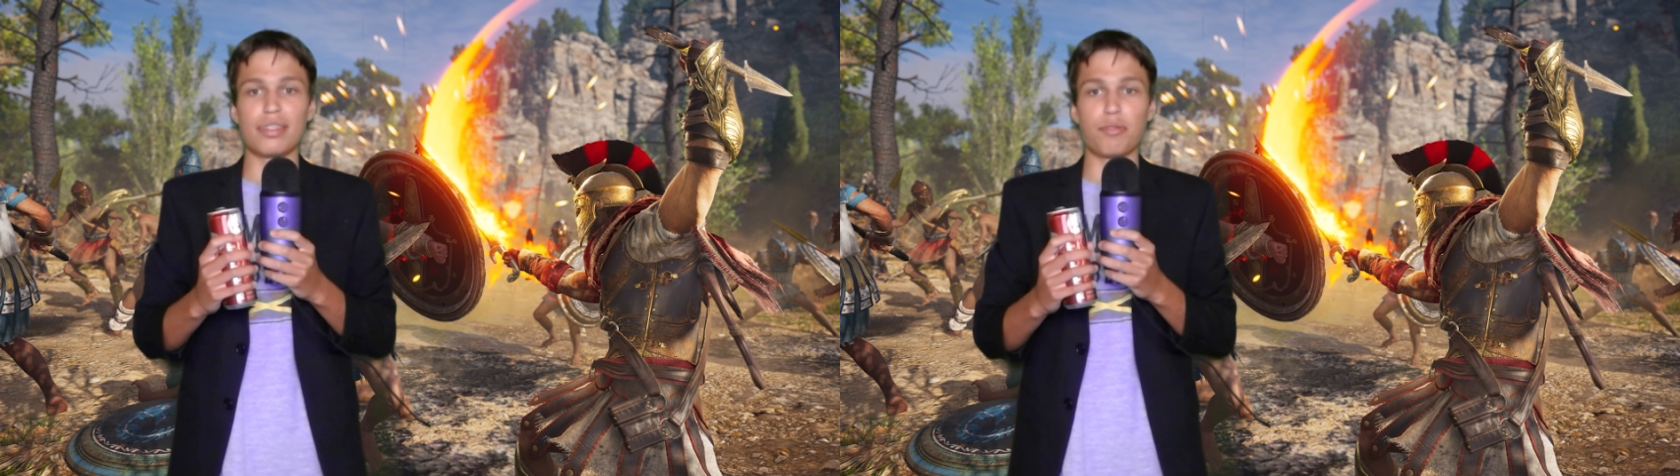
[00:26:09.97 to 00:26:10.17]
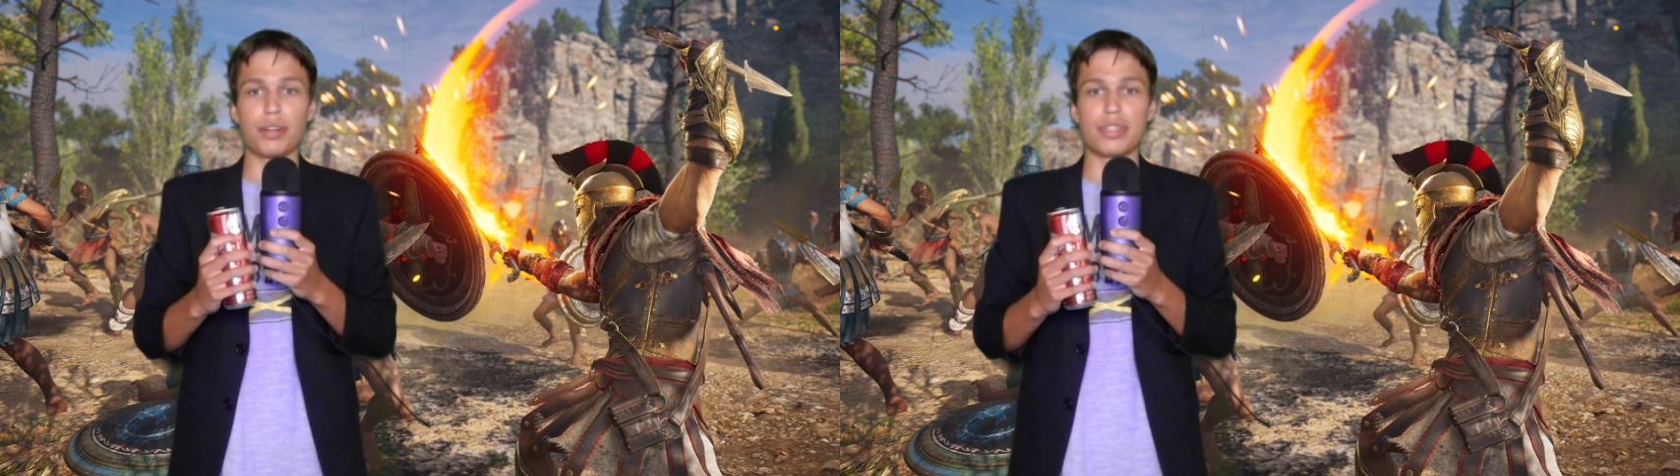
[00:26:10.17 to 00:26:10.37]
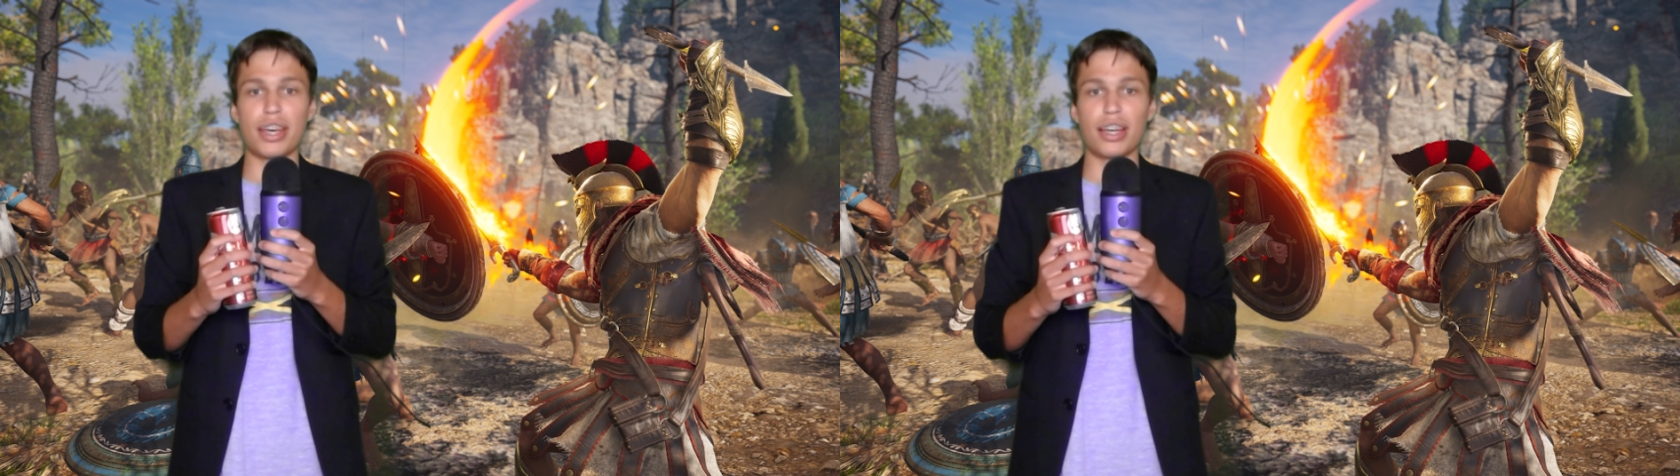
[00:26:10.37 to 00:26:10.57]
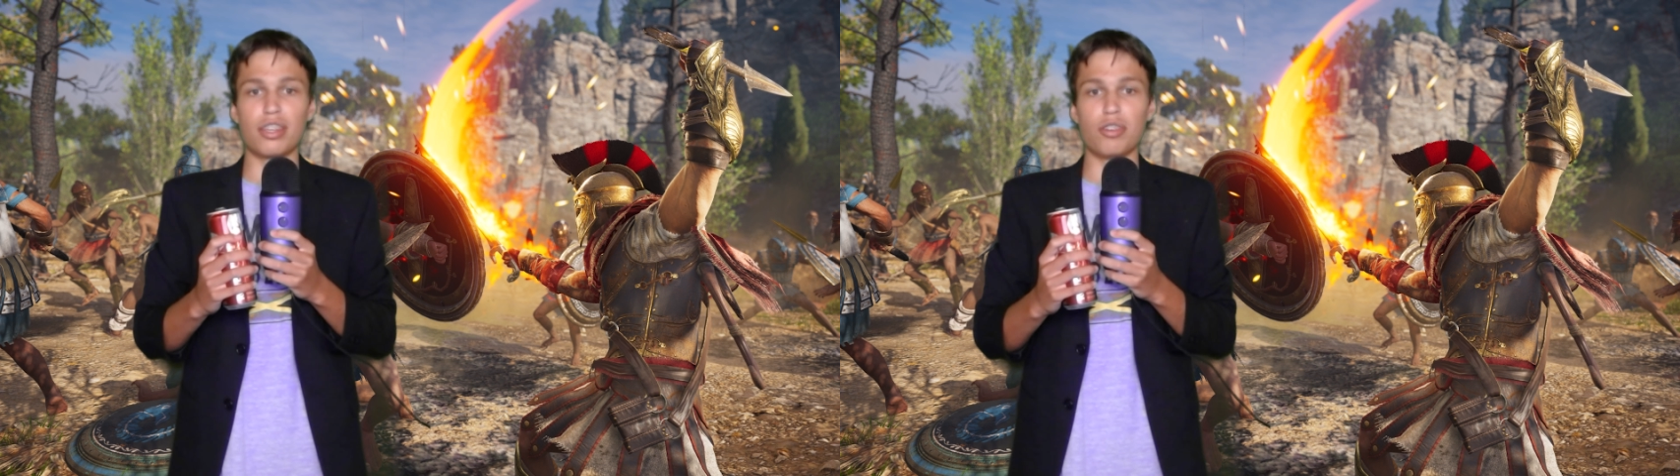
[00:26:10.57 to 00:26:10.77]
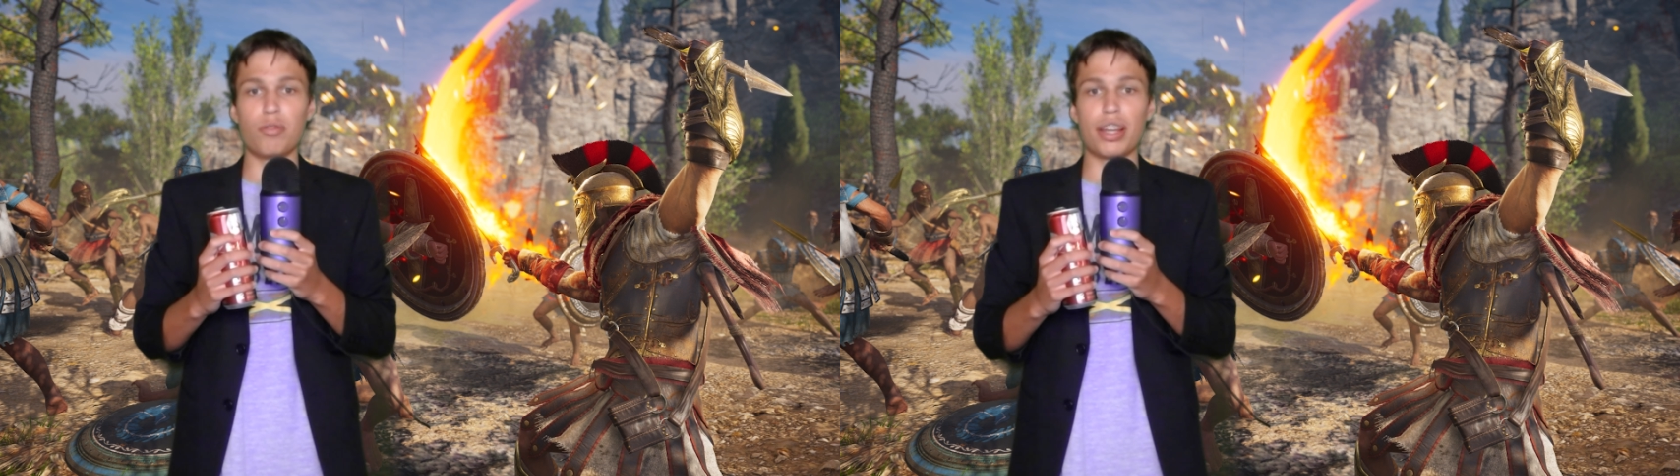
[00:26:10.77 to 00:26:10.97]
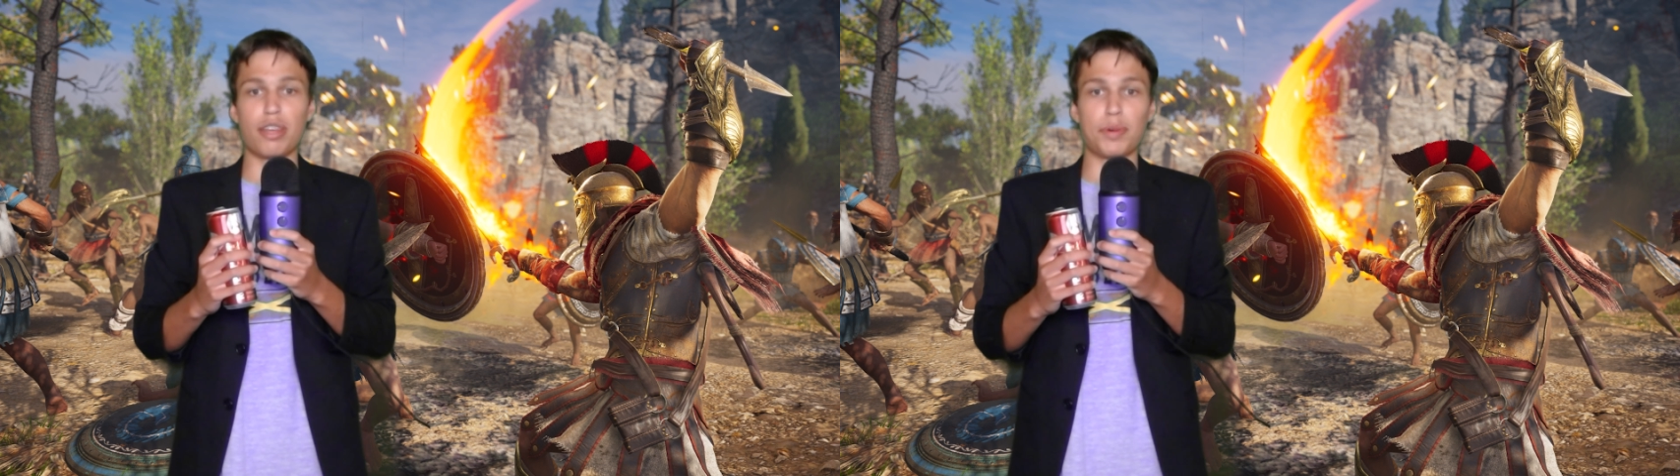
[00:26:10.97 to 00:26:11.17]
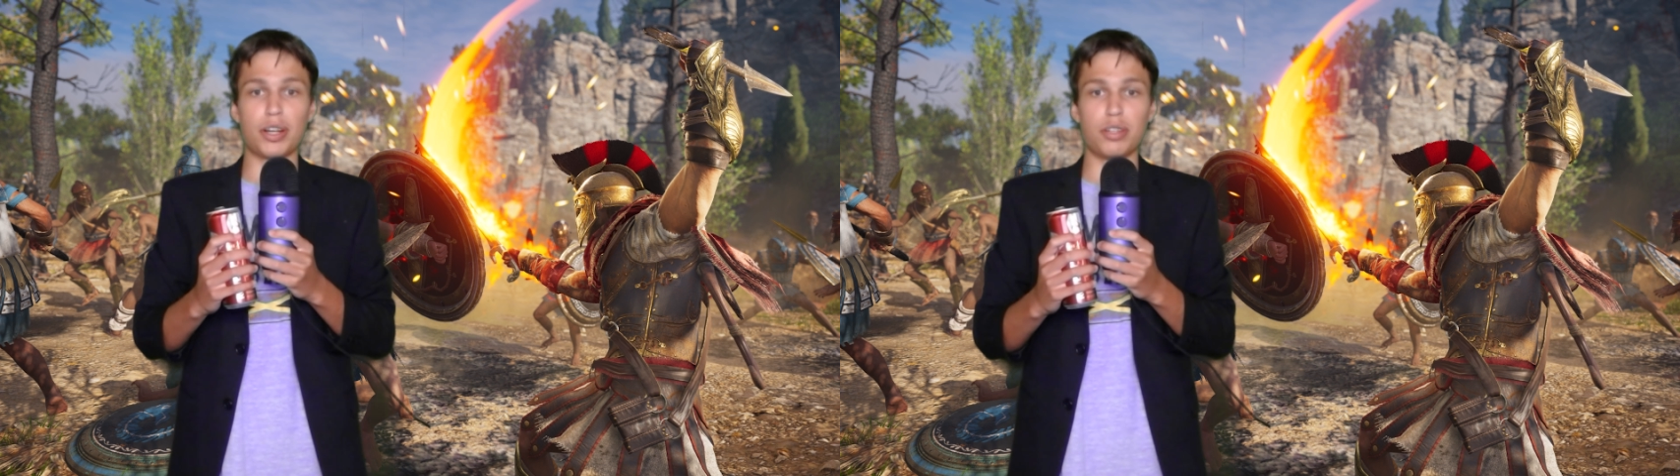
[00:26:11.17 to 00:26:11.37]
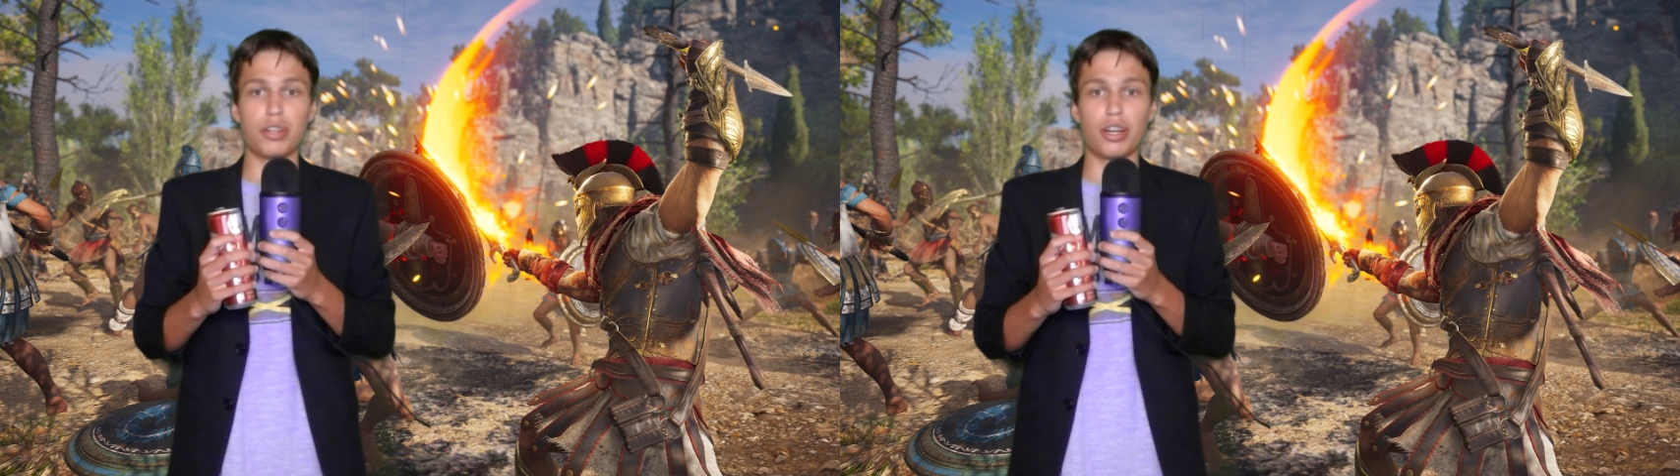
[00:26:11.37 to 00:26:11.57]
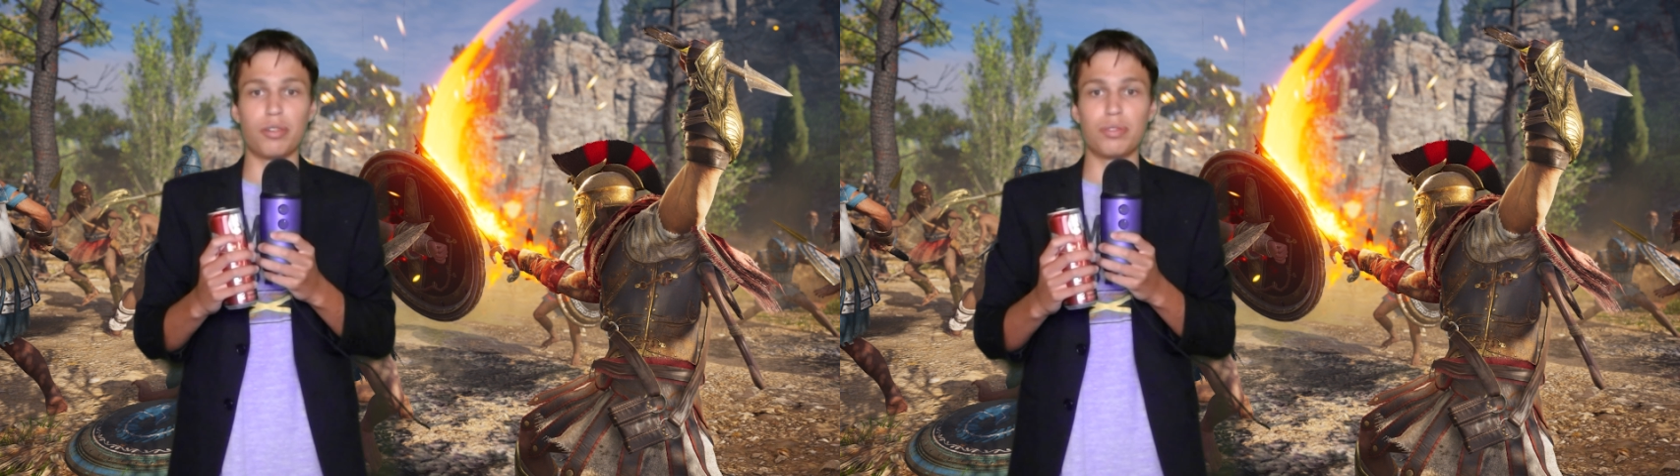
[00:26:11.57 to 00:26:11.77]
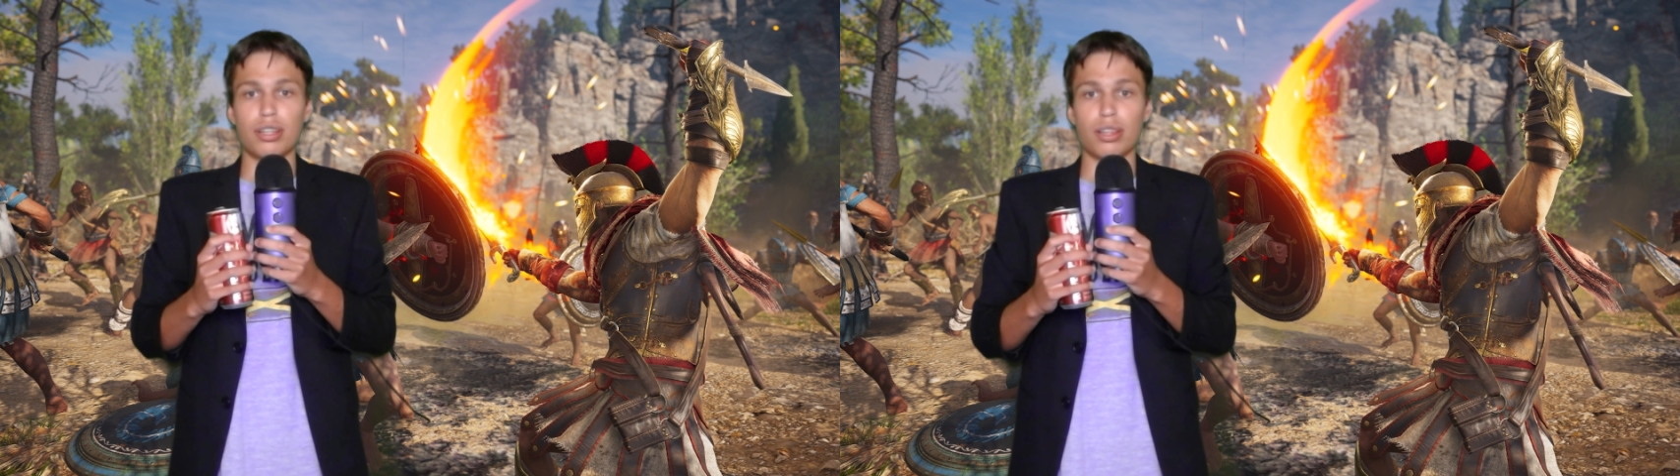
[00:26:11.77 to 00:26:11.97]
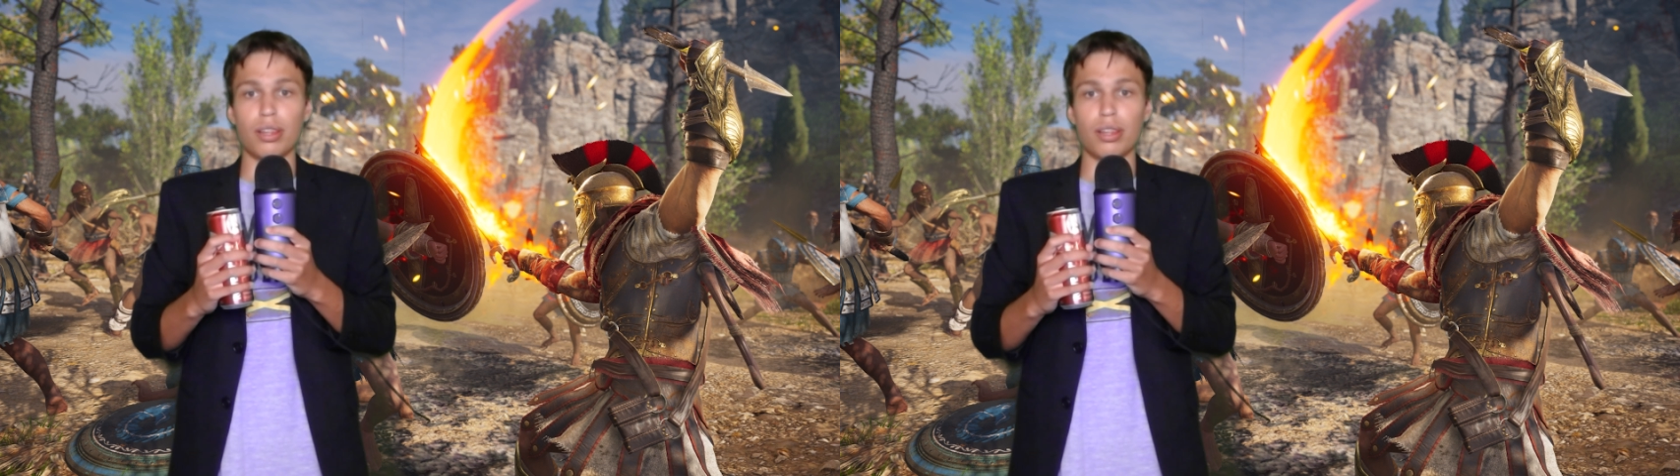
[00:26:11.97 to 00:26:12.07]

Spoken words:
that would attack you anywhere you go.